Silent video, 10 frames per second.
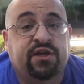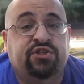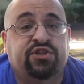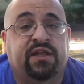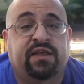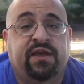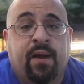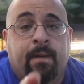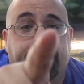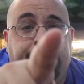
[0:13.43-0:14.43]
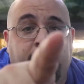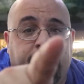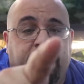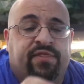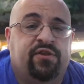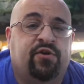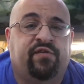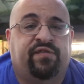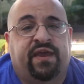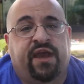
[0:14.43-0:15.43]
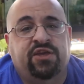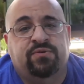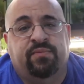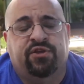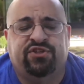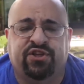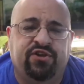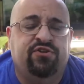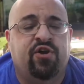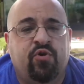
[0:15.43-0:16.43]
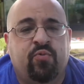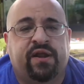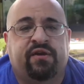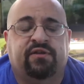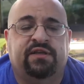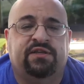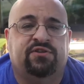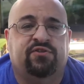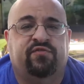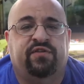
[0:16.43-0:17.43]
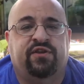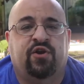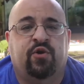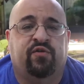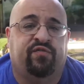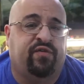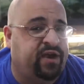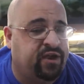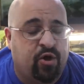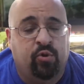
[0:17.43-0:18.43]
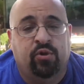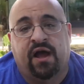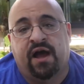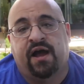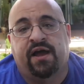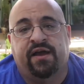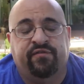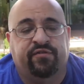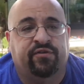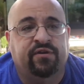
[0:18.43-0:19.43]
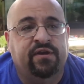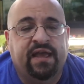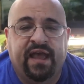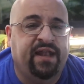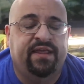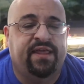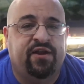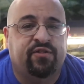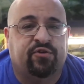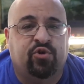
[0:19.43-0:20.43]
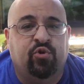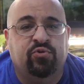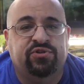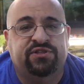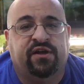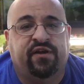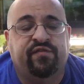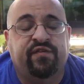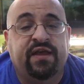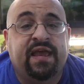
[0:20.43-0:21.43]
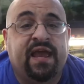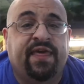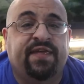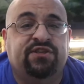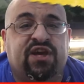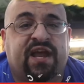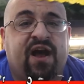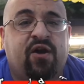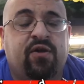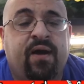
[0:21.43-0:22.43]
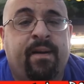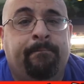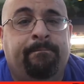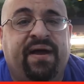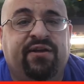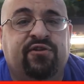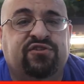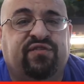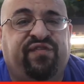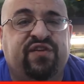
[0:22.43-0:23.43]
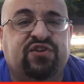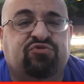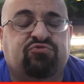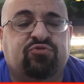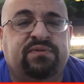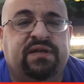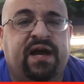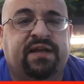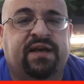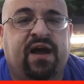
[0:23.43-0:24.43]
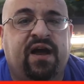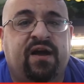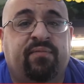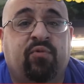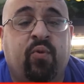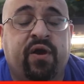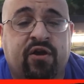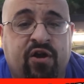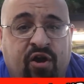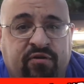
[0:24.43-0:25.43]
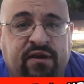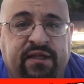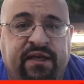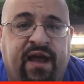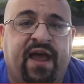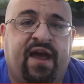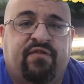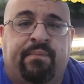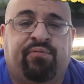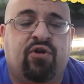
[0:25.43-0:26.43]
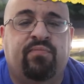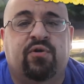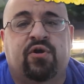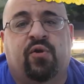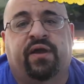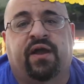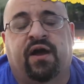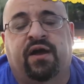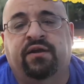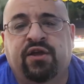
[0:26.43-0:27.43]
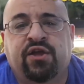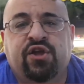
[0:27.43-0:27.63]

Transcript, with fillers: Gently boop the notification bell so you know when I release a new video or if I go live or any of that other cool stuff. And then check out michaelsfishroom.com where currently I have a promo going on.